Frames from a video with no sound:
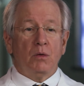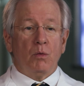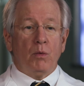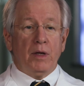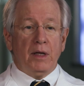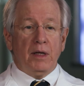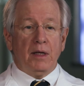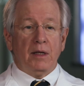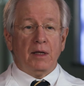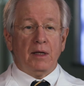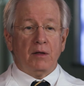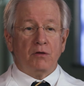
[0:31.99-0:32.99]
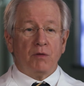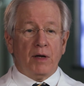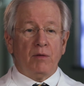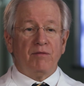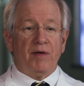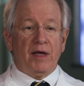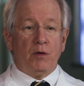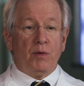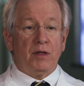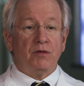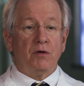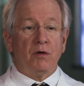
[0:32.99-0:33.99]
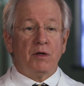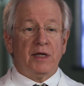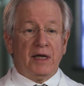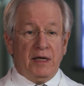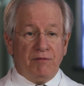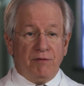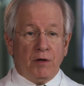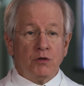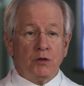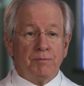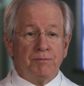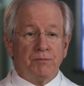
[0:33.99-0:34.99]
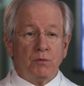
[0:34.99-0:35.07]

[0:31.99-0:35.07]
we try to evaluate their kidney function,